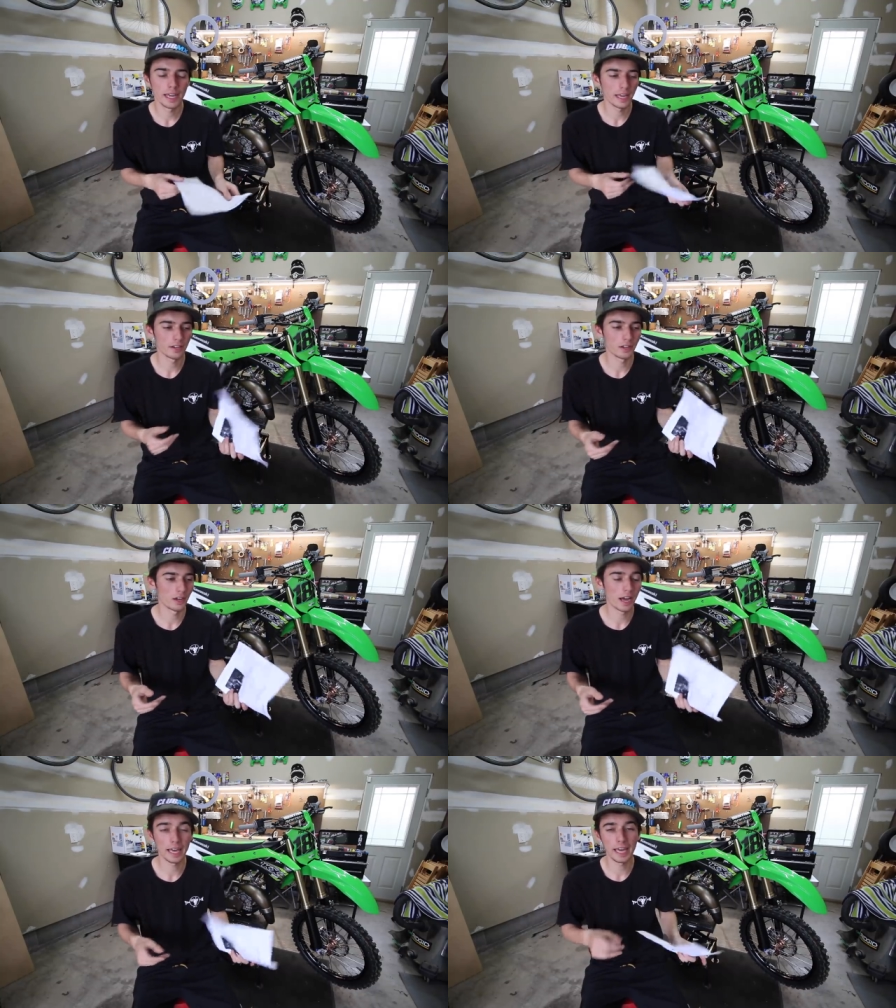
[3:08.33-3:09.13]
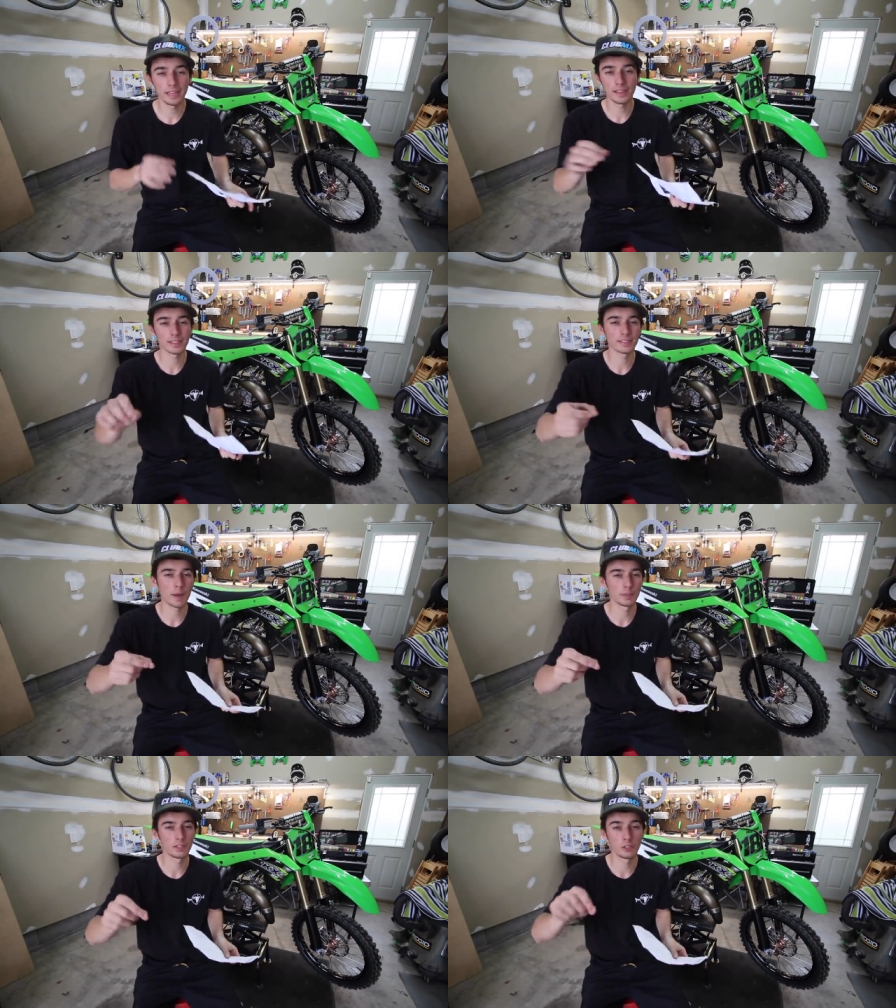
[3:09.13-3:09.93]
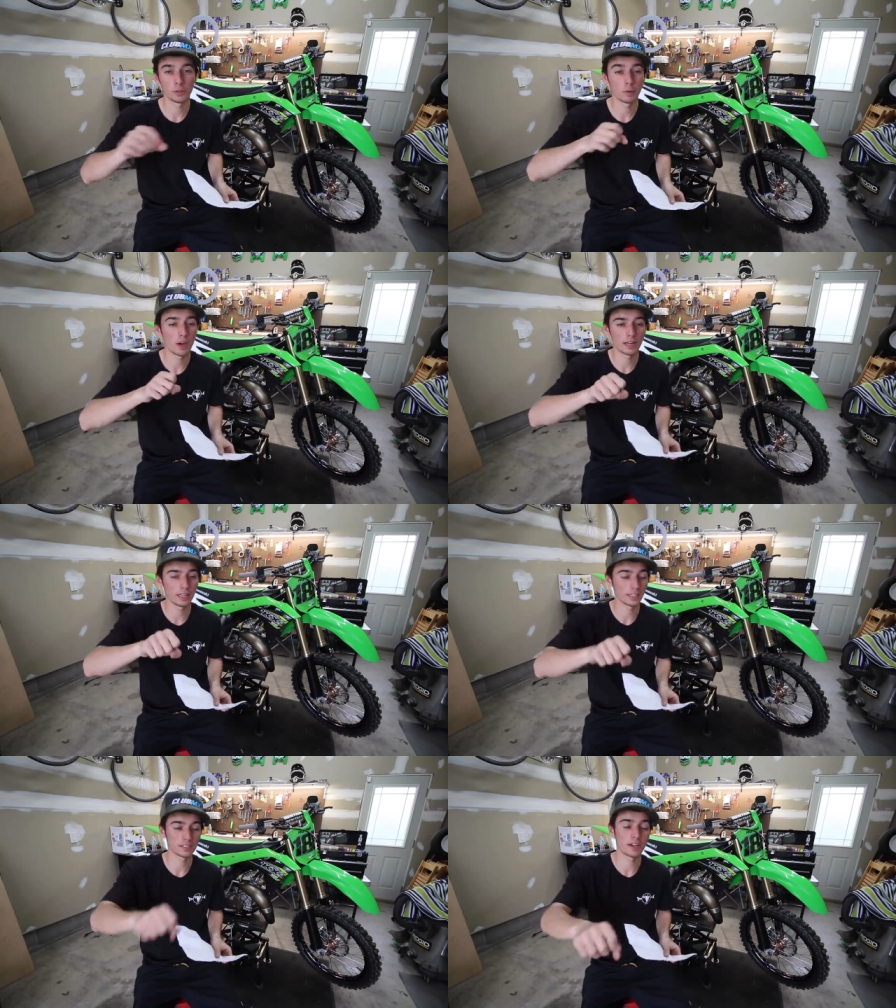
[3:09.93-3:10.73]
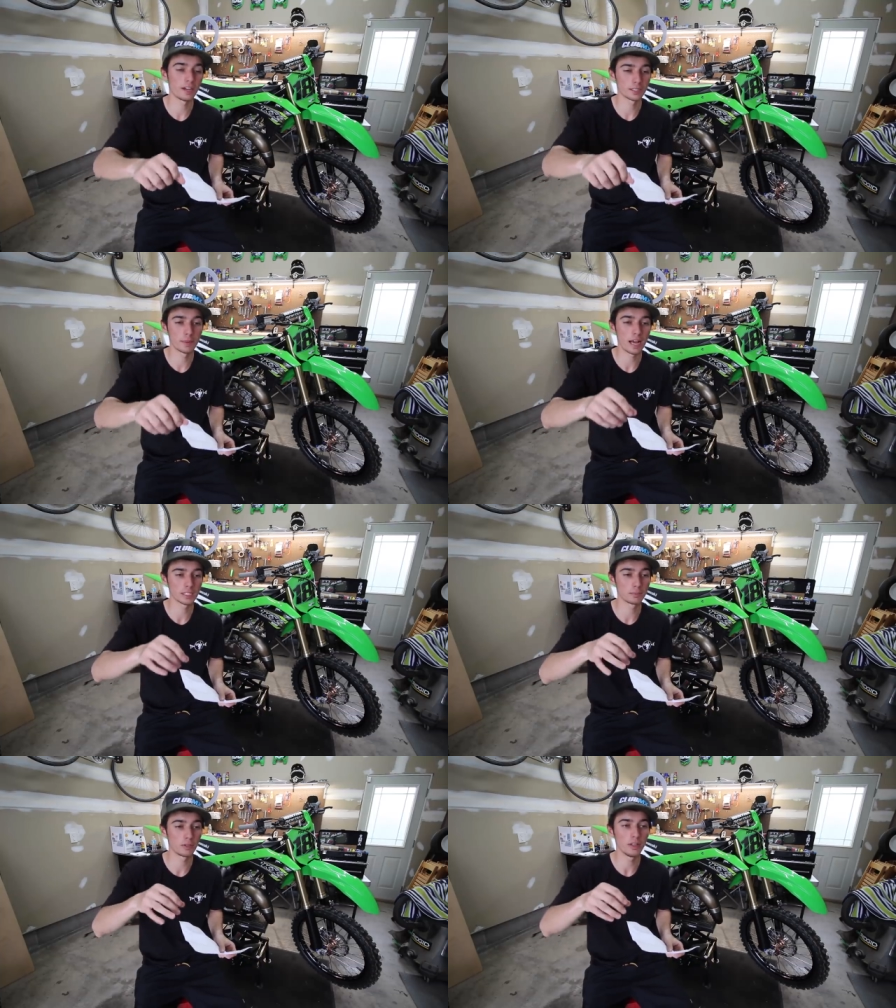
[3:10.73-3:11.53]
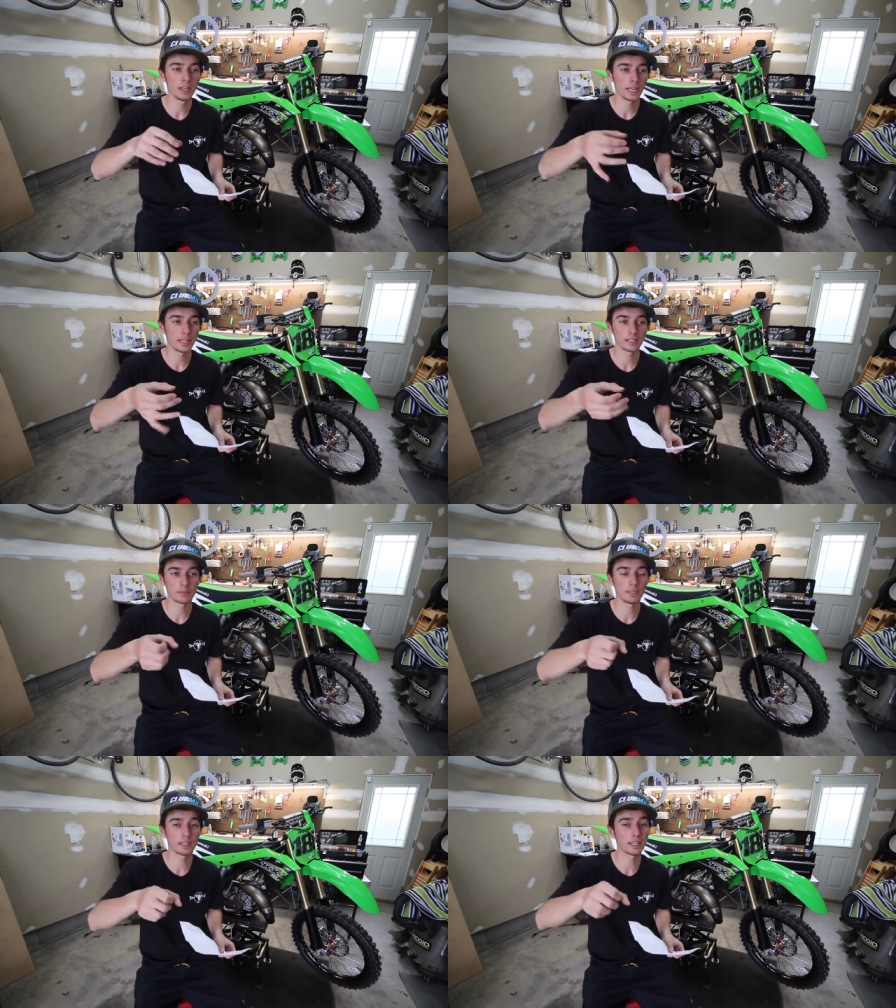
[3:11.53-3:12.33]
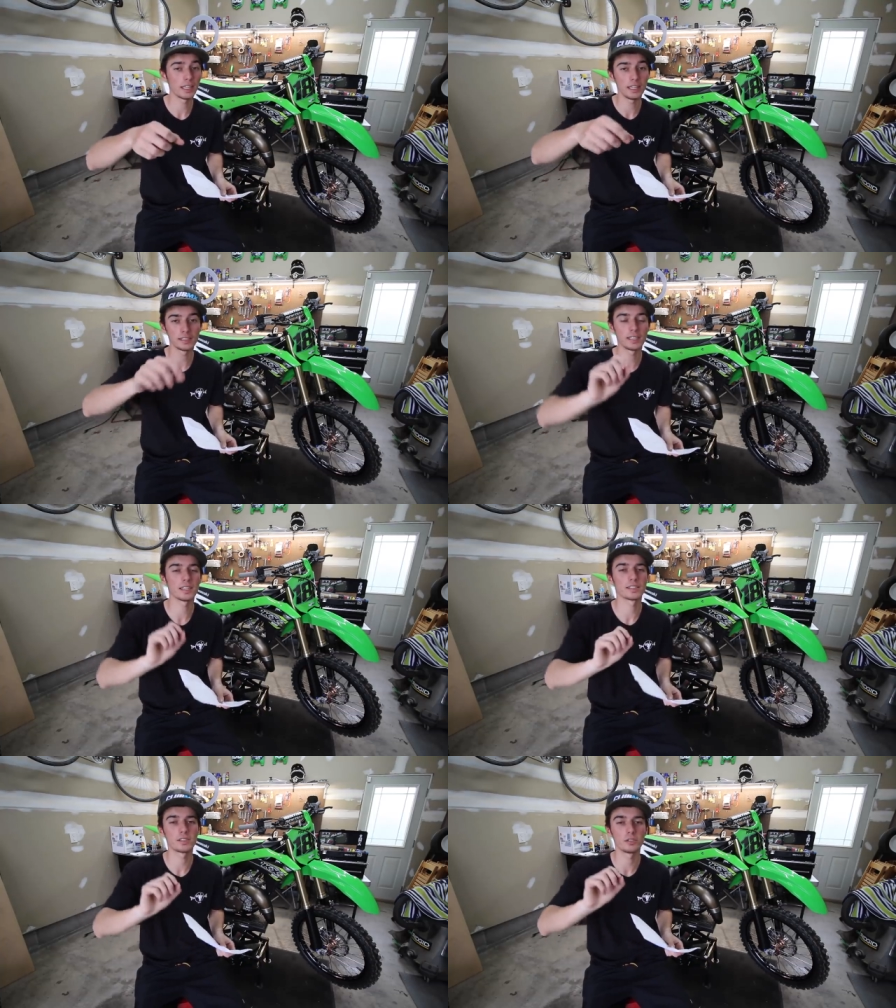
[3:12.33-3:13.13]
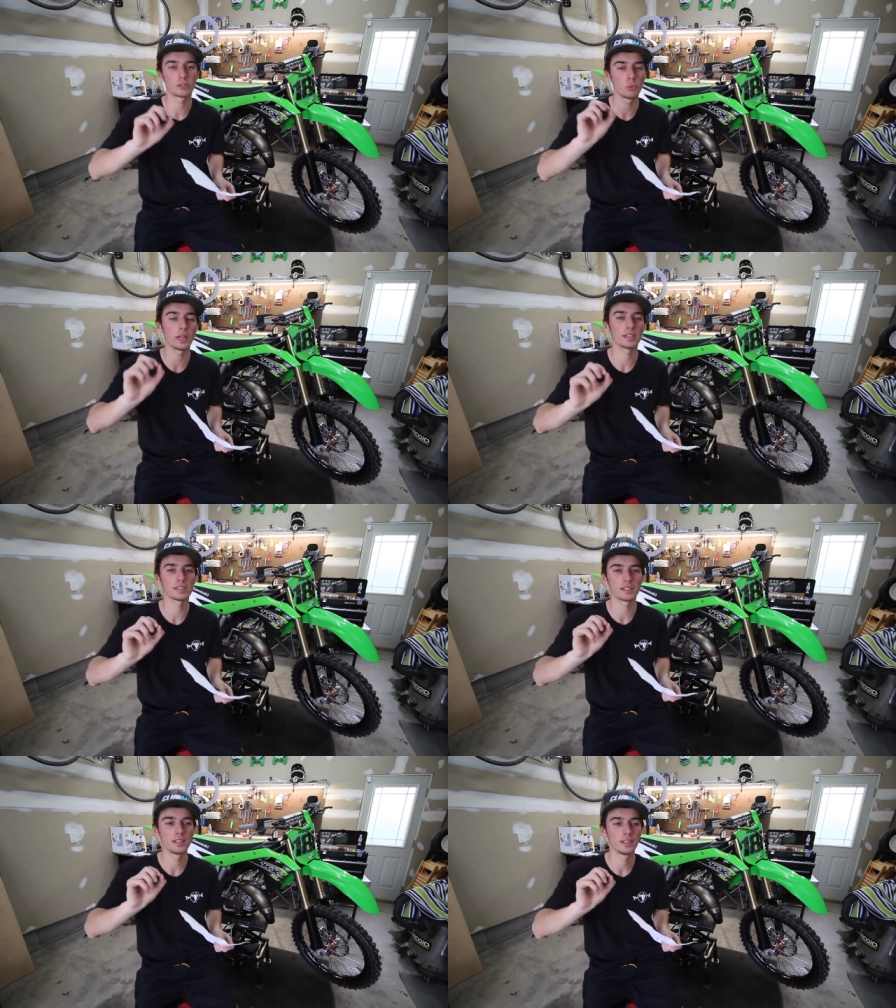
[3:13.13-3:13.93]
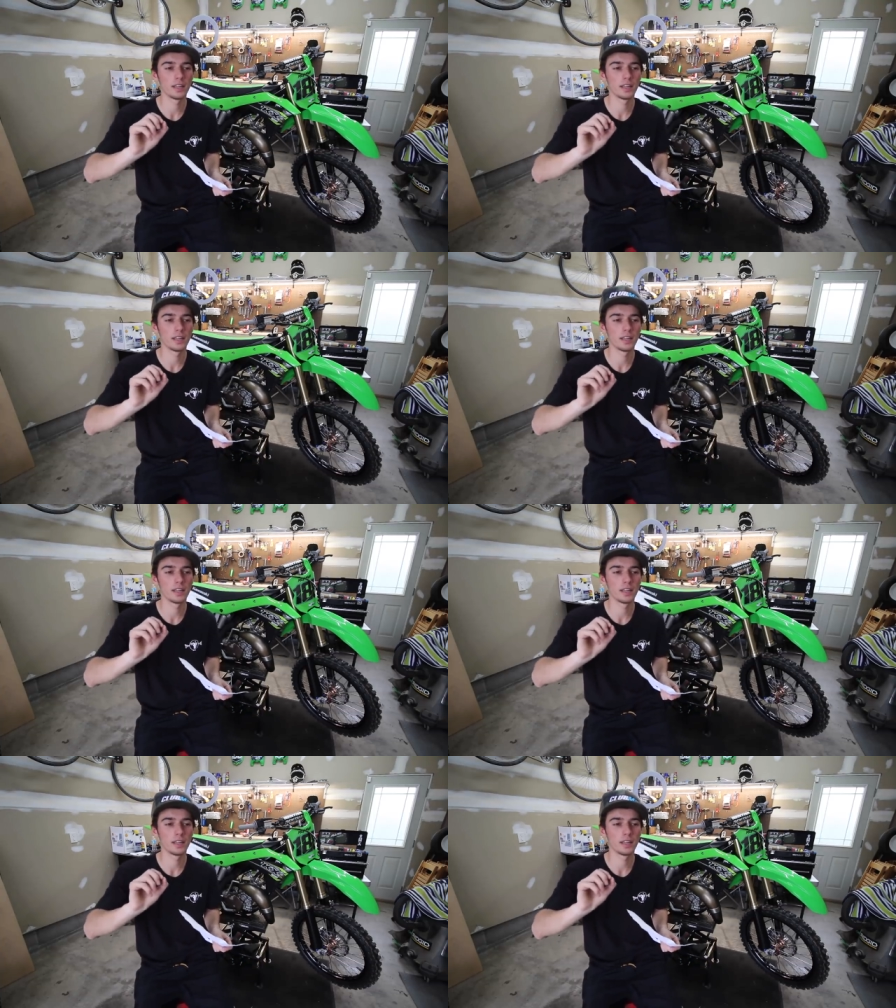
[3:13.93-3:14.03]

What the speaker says: And I hate that slop in the tube. I want it like as tight as possible and it to be the easiest to twist